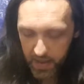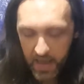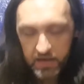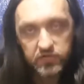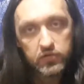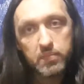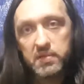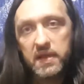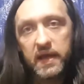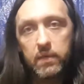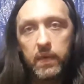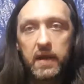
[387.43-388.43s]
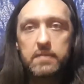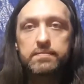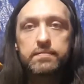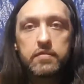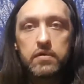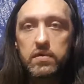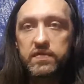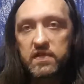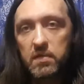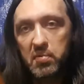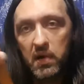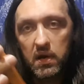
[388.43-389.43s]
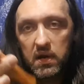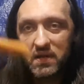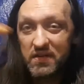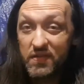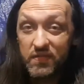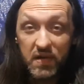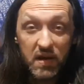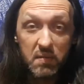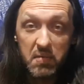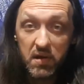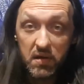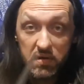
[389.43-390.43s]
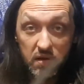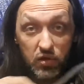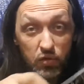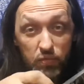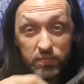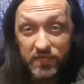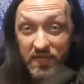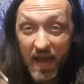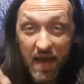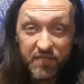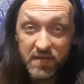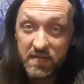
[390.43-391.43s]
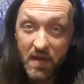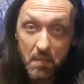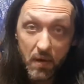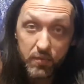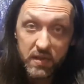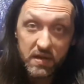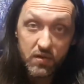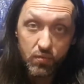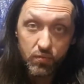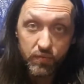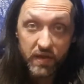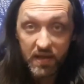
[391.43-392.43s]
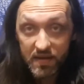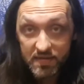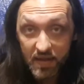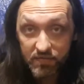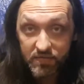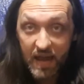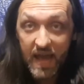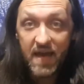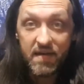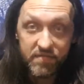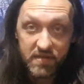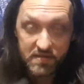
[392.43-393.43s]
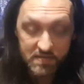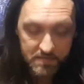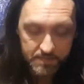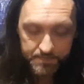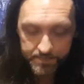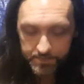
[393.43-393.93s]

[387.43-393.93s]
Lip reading: And super lightweight. Throw this in your pocket and just forget about it. Half of the time I really don't realize I even have this.